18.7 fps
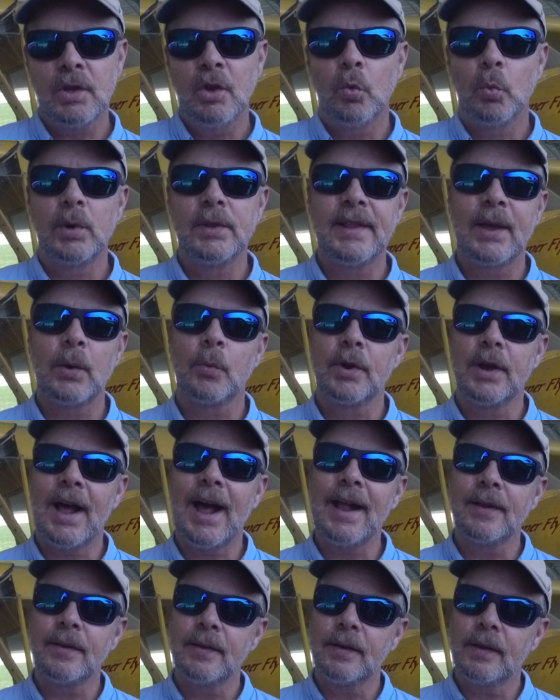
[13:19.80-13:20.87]
when they were
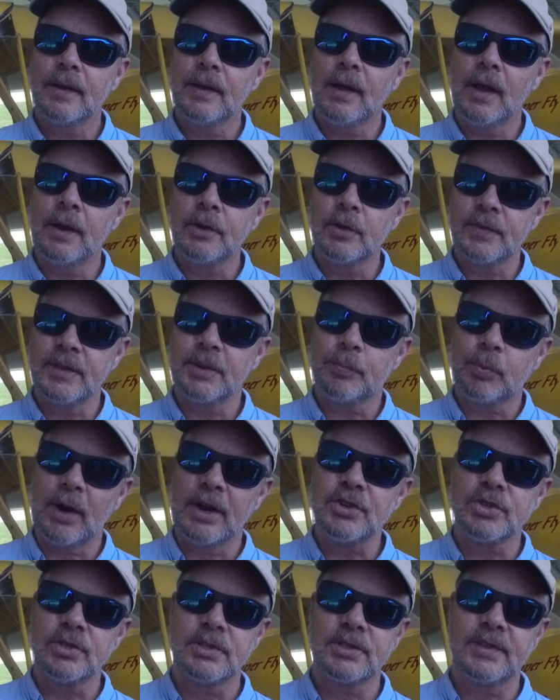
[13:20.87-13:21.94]
not under the
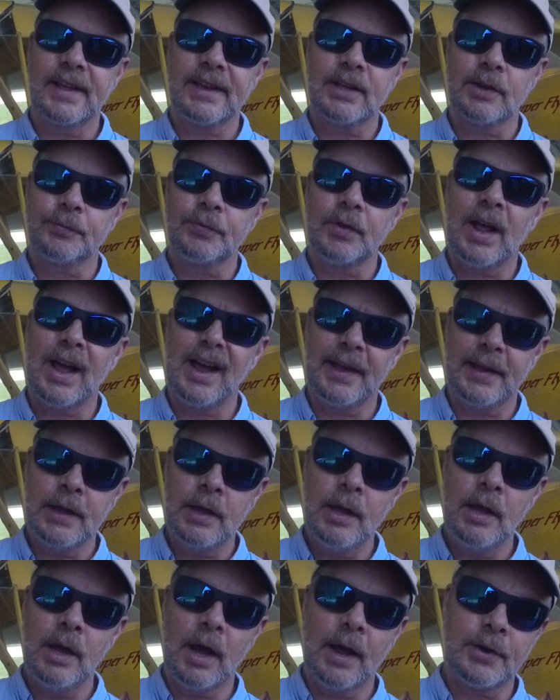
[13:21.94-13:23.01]
impression that they could fly
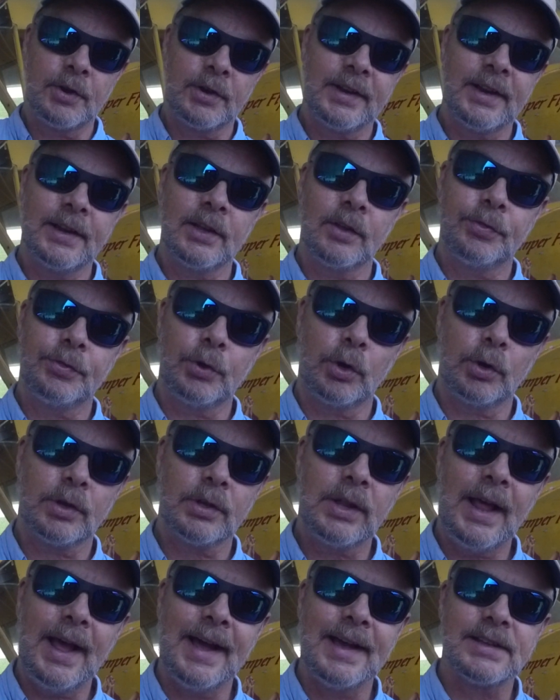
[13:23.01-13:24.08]
under getting a third
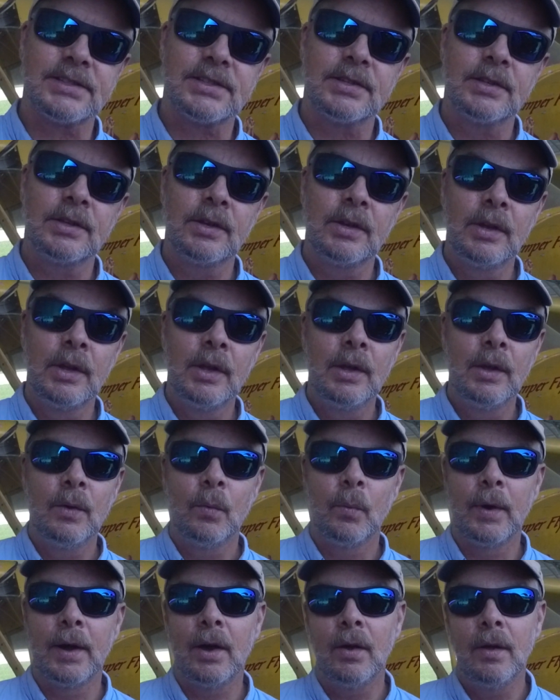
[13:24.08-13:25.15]
class.
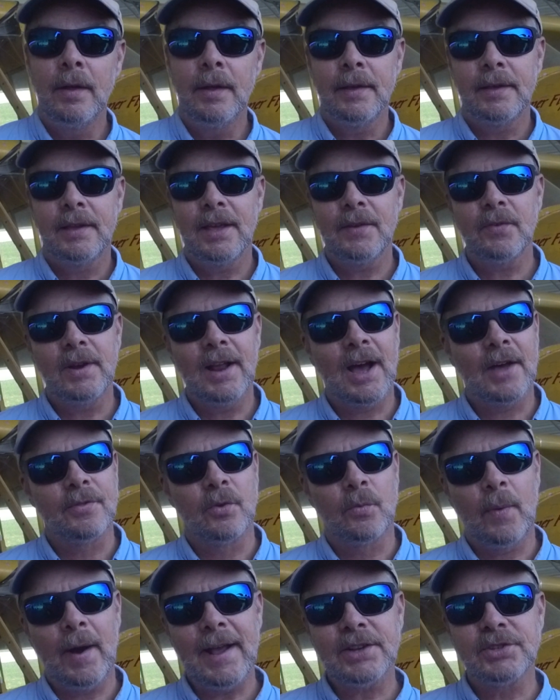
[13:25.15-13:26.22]
Well, given how
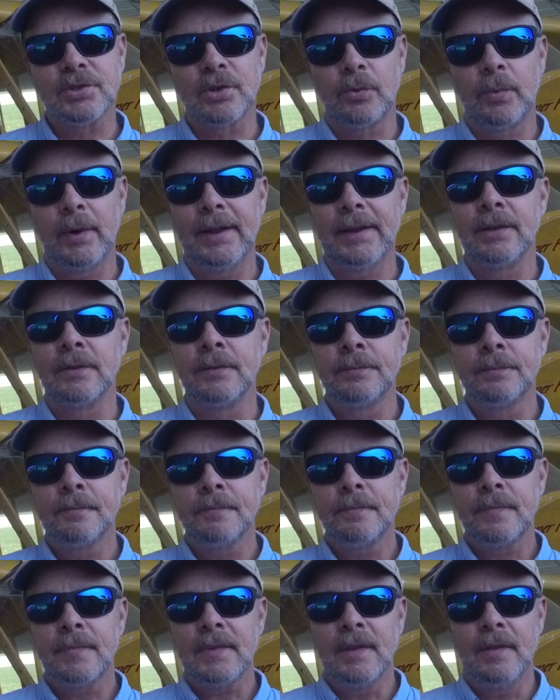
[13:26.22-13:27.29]
the regs are written,
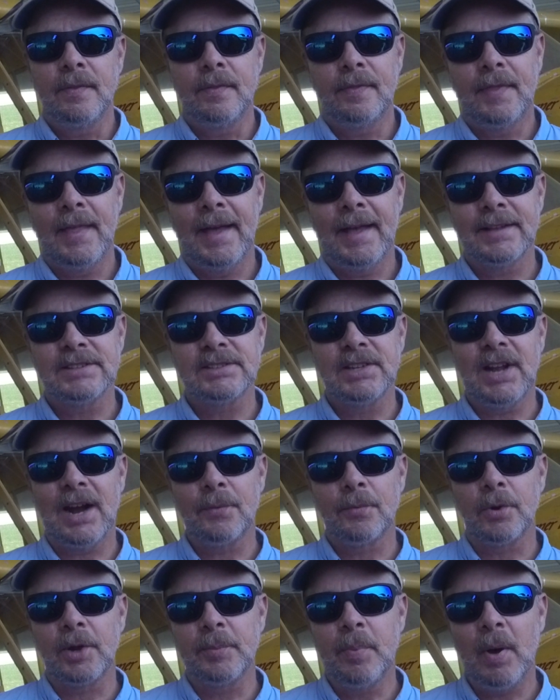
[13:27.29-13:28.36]
that's not
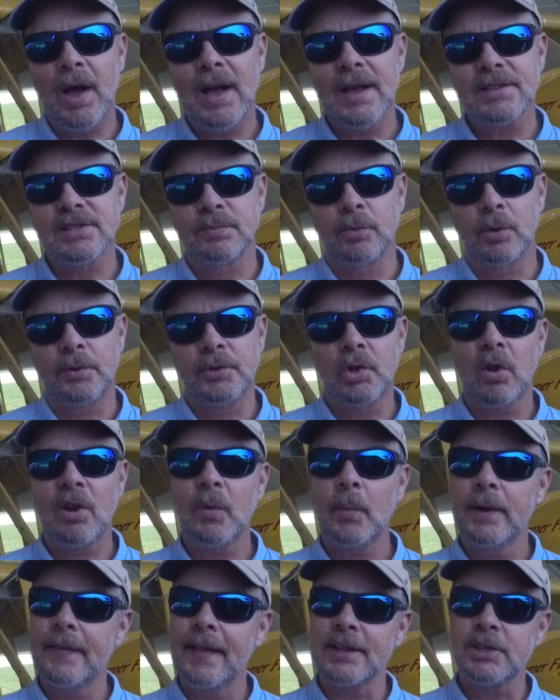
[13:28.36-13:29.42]
really possible. The only
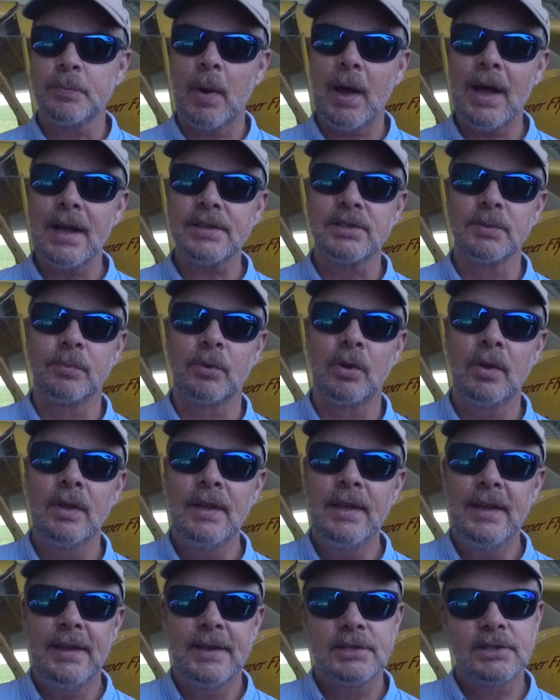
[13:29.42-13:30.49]
way that's possible
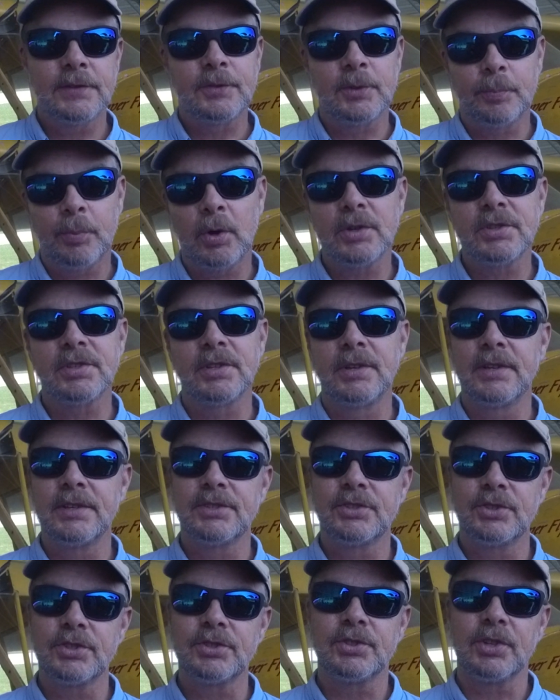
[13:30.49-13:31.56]
is if the person
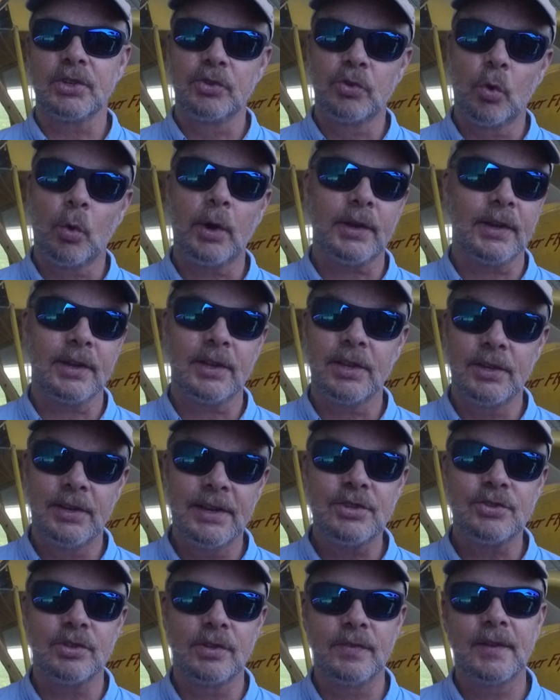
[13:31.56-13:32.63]
is just ignoring a
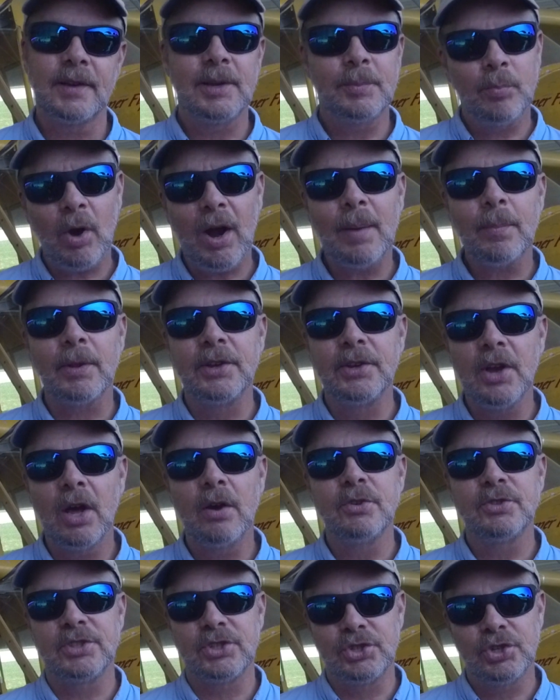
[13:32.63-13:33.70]
condition that he probably
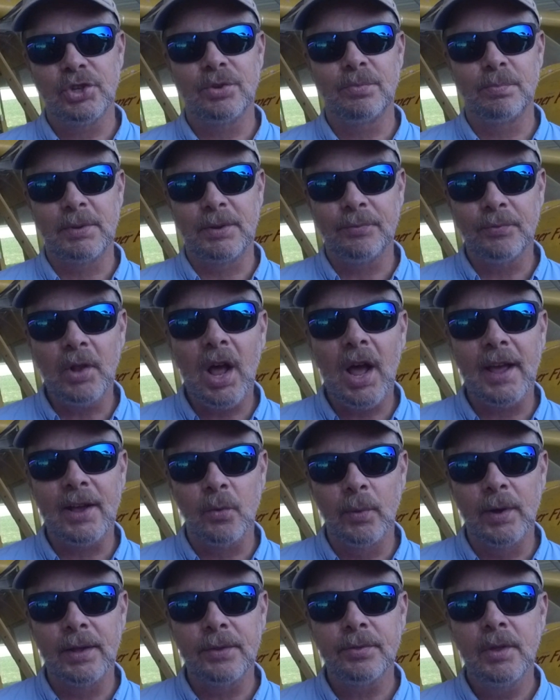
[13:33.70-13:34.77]
knows he shouldn't be
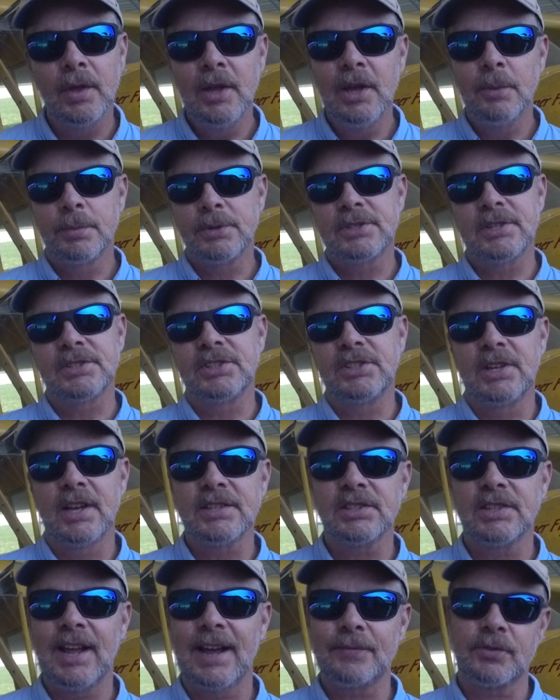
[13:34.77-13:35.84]
flying with, but since he
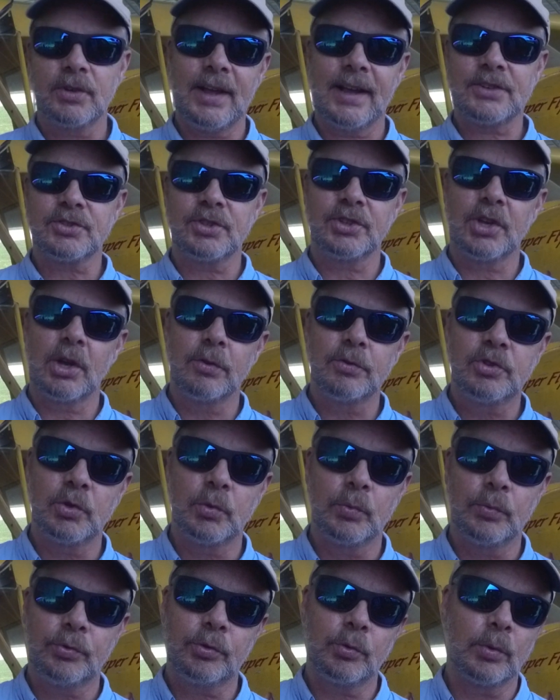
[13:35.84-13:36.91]
doesn't have to actually go
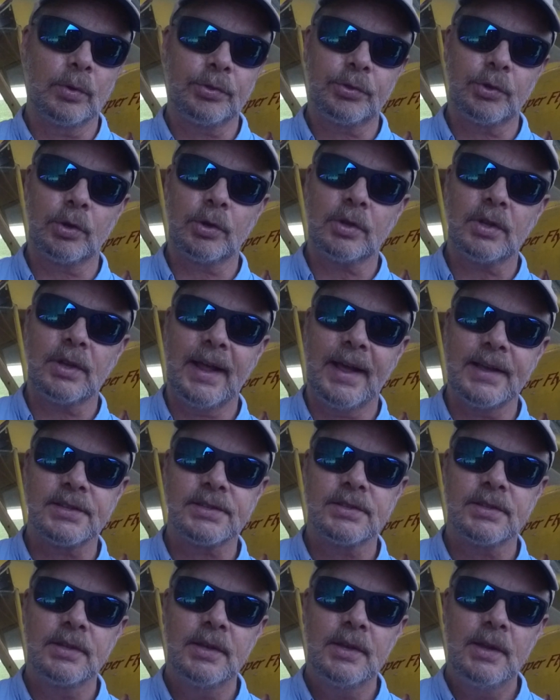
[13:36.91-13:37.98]
through a third
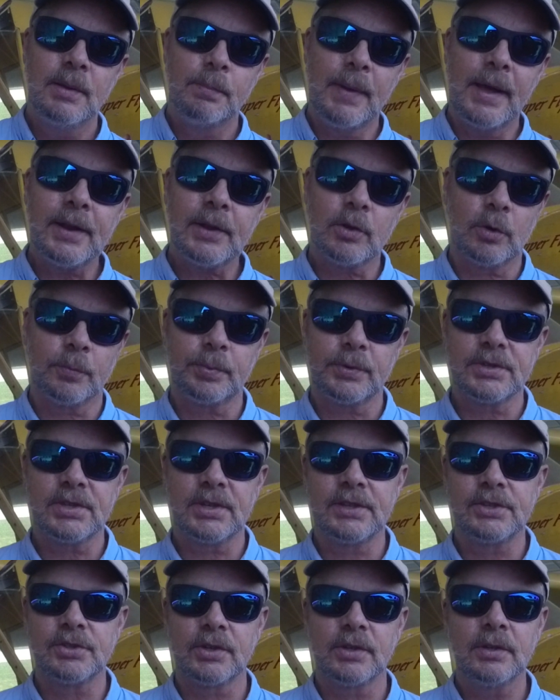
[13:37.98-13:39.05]
class medical
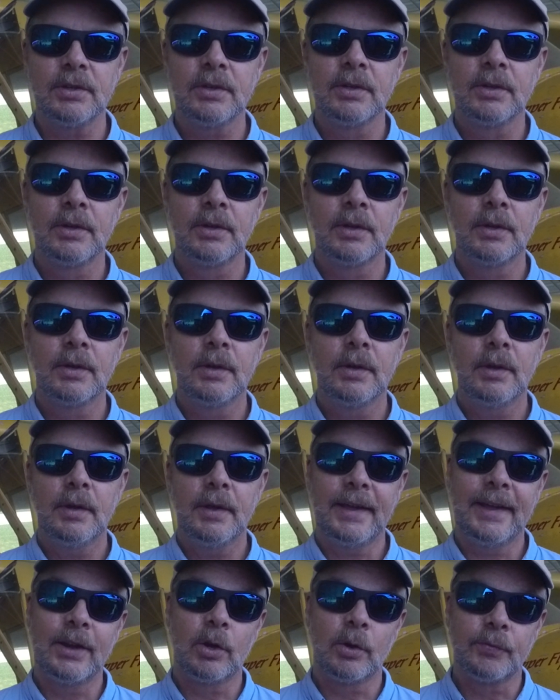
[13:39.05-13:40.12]
procedure
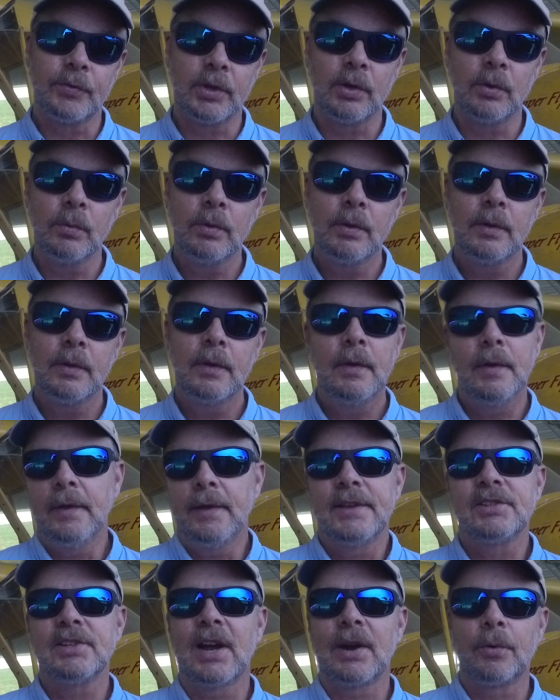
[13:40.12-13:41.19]
interview,
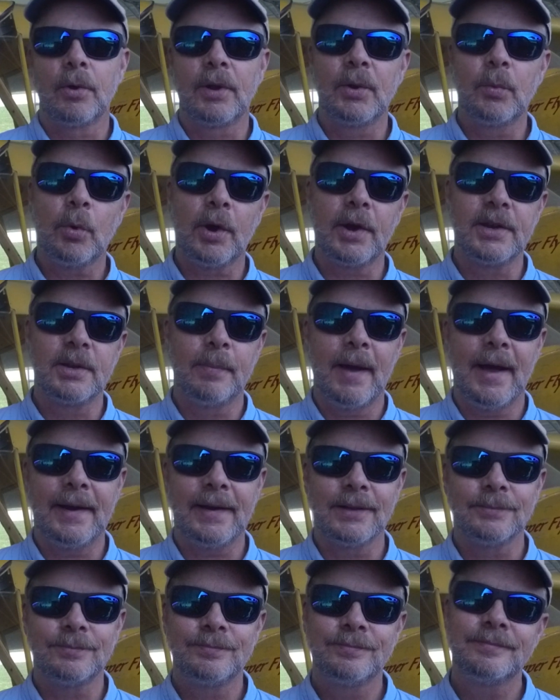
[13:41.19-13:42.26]
he's not really worried about
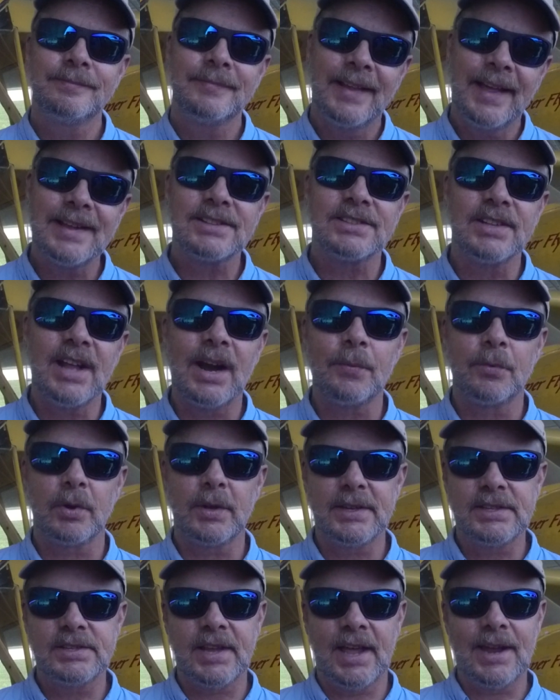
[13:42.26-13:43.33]
it. That's not
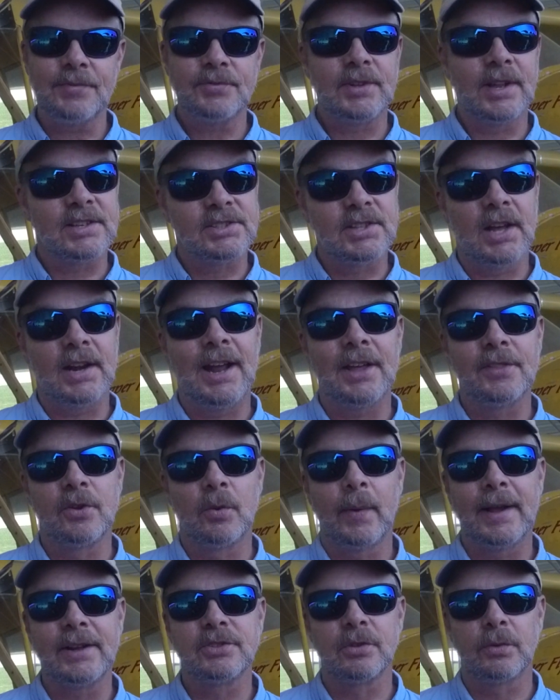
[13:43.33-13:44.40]
really safe, and that's not how the
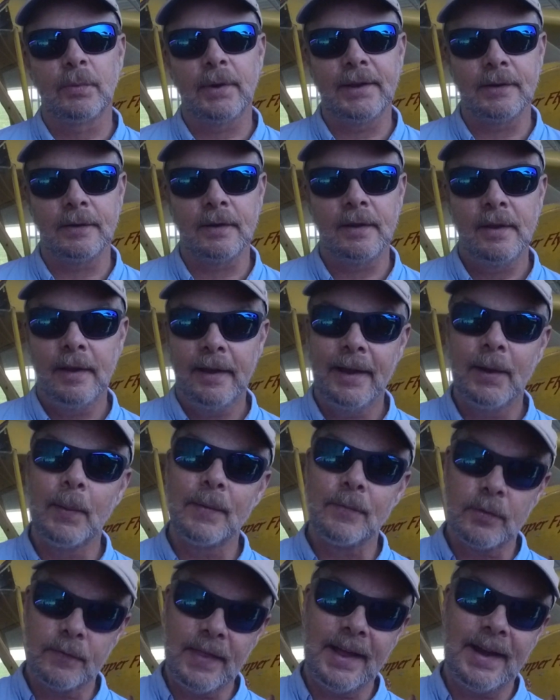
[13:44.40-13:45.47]
regs are written.
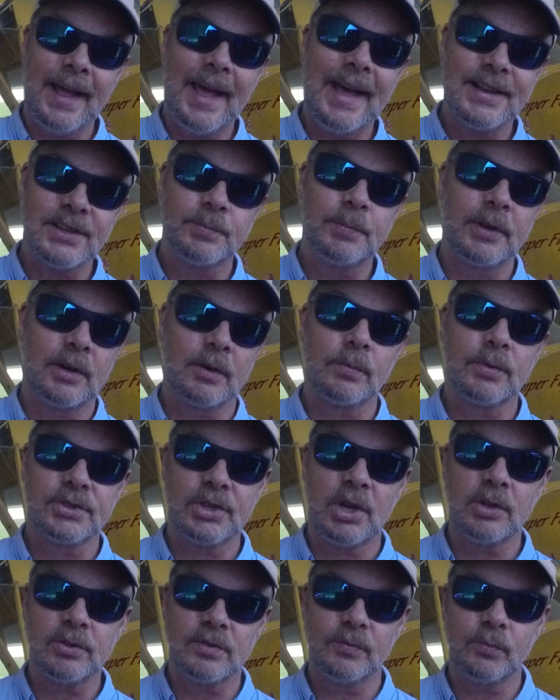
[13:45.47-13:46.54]
However, that has been a
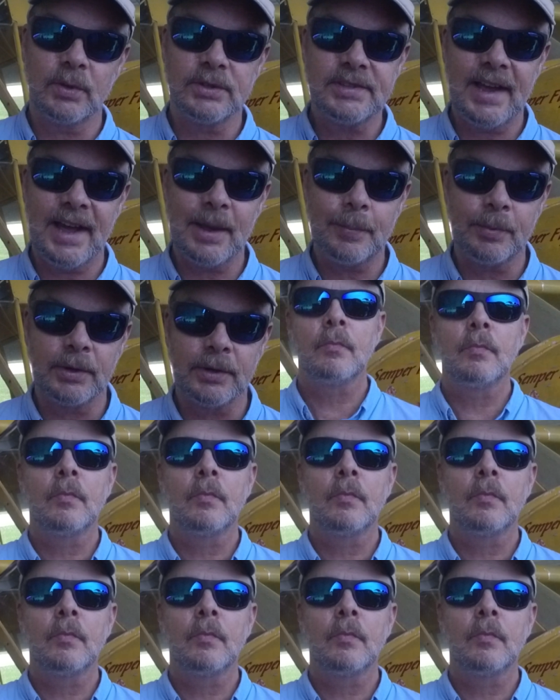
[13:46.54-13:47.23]
result of what's happened.